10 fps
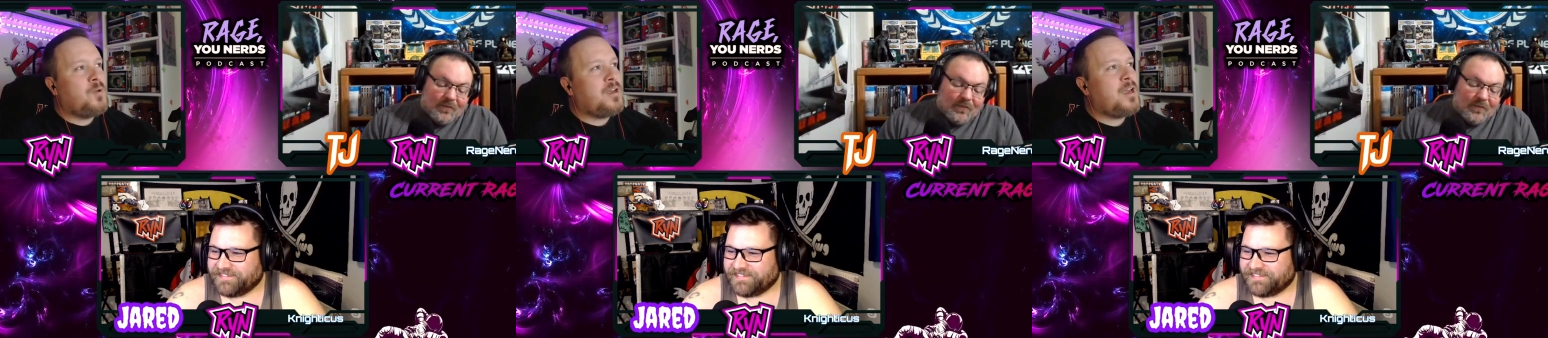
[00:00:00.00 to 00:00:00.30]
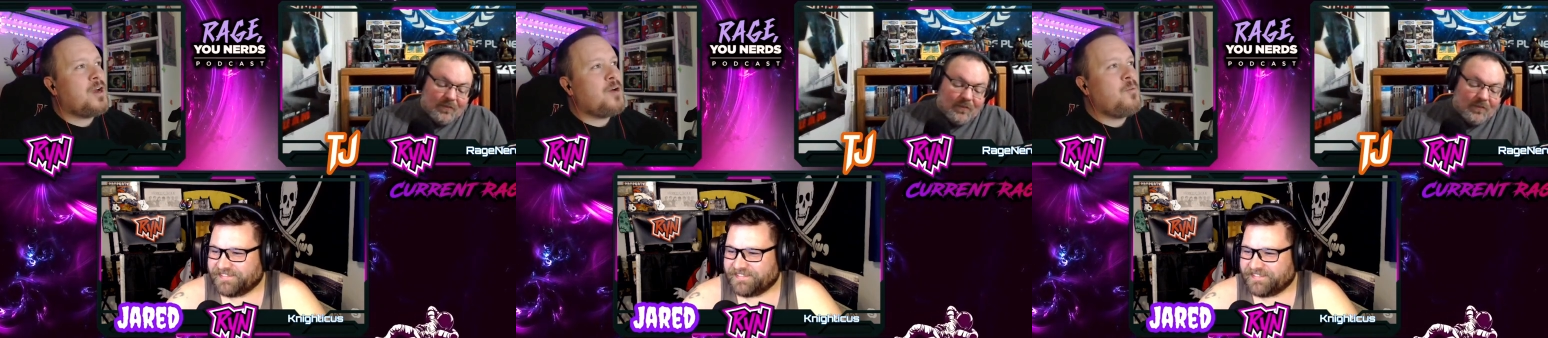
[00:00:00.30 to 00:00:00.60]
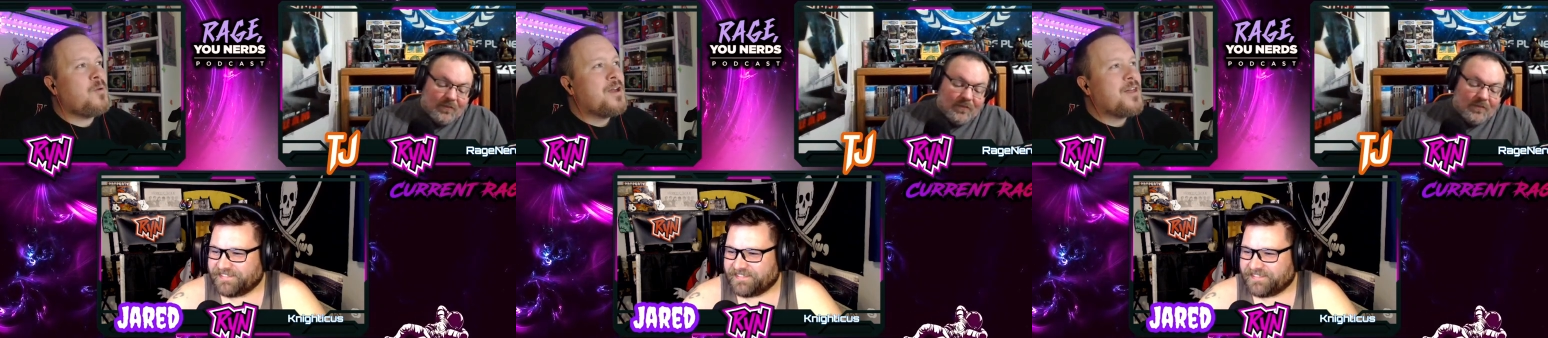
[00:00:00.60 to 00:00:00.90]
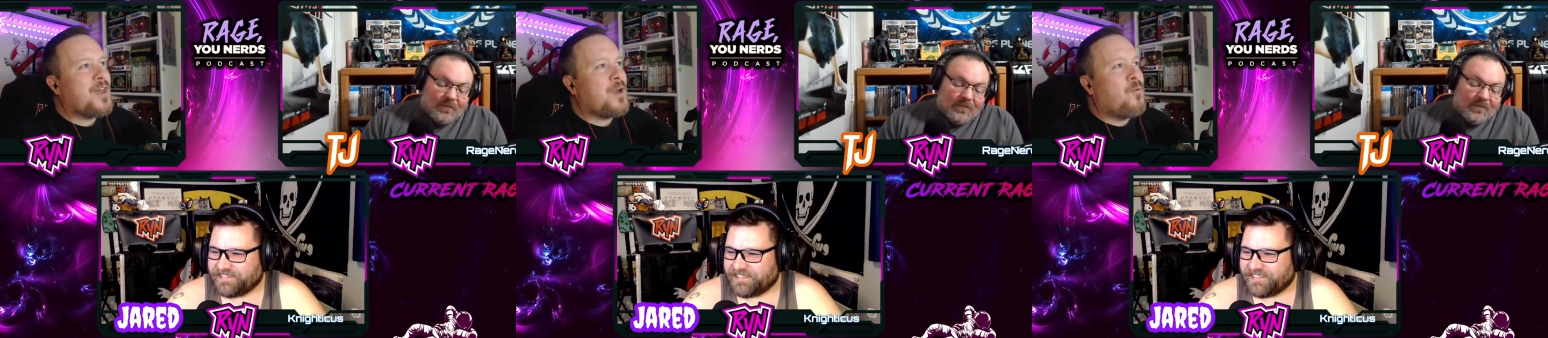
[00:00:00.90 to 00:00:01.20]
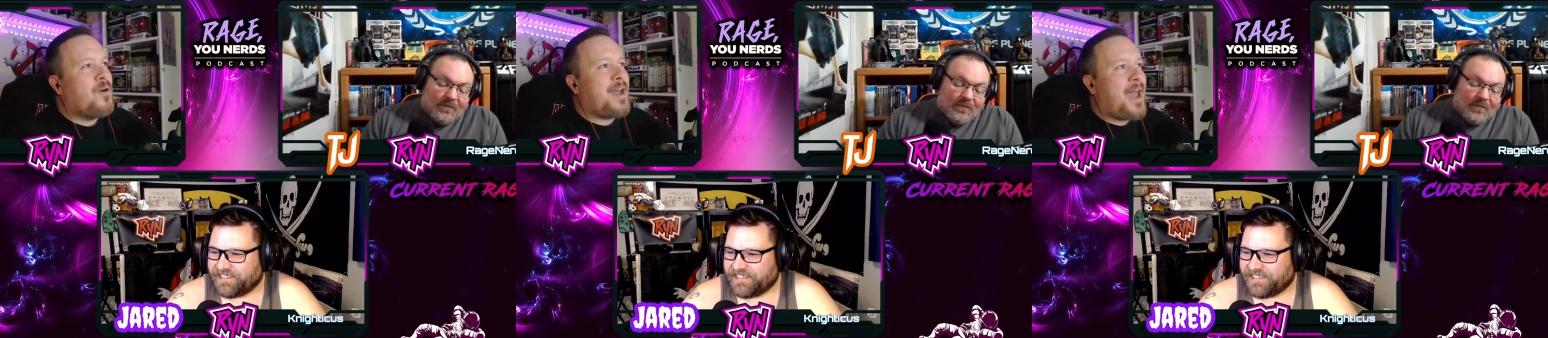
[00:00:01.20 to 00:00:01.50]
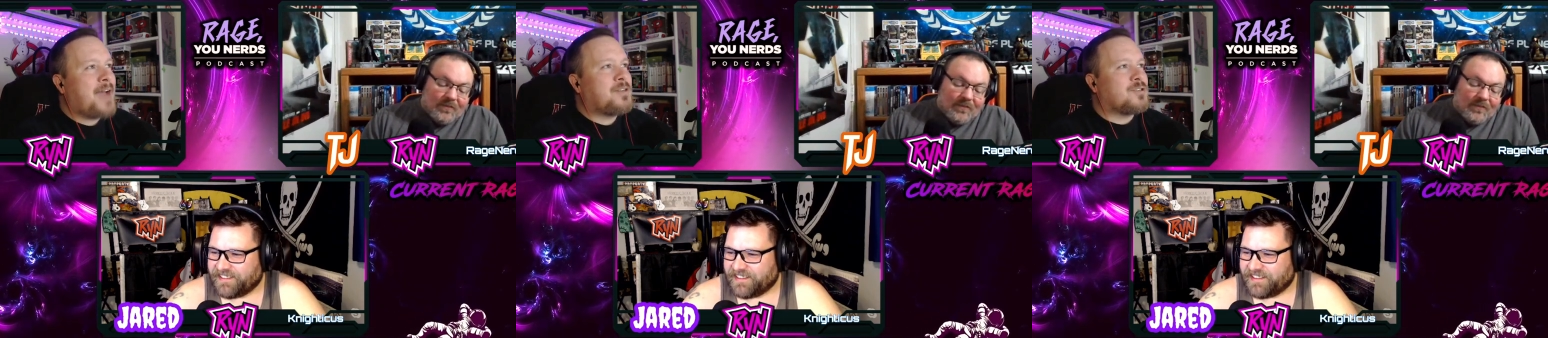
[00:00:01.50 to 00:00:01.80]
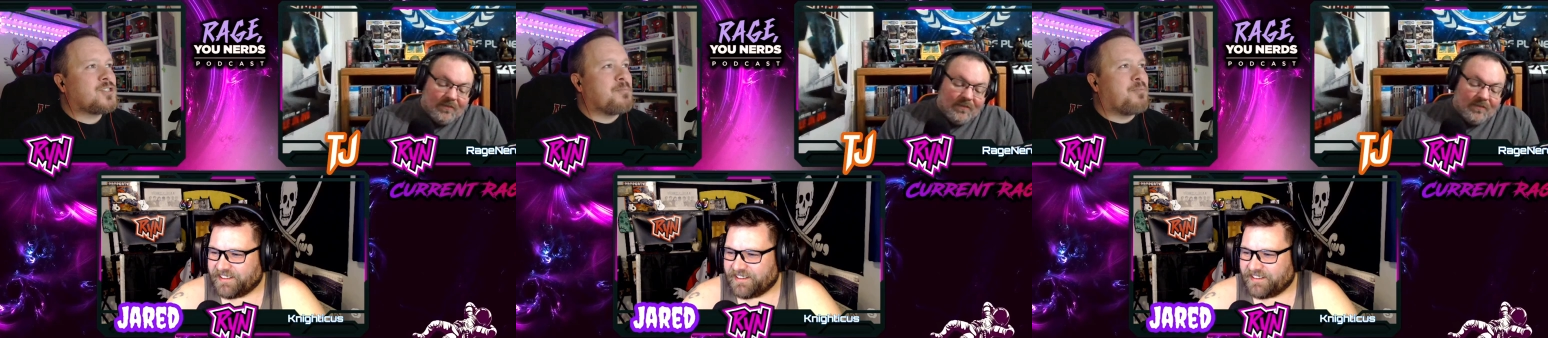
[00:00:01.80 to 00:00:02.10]
Speaker 1: we'll hear they want
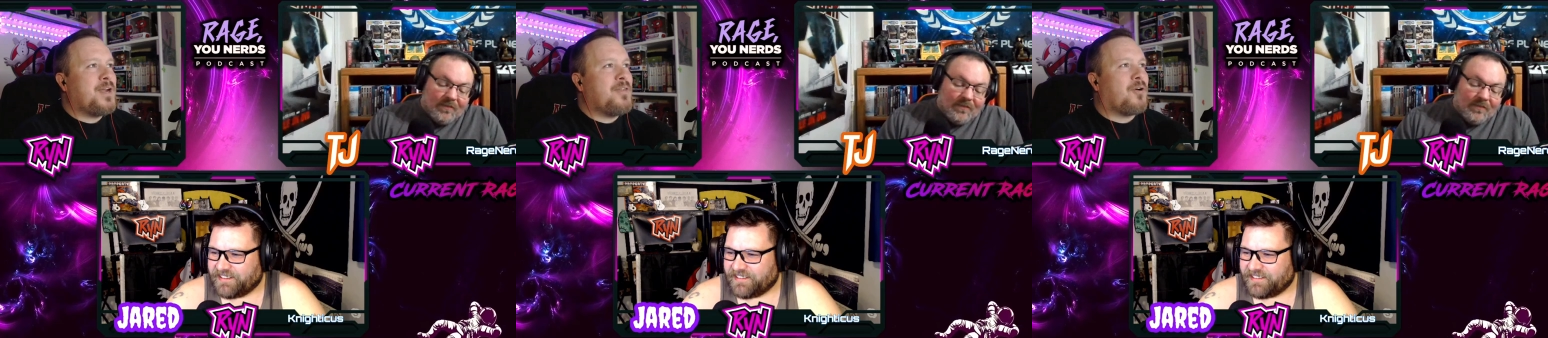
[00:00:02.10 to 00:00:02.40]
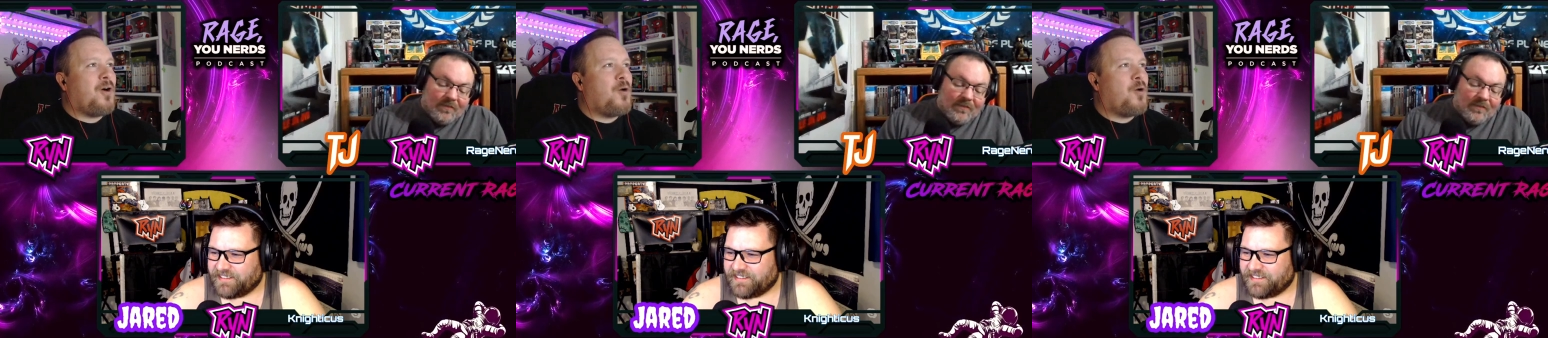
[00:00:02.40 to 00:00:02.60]
actors to bring their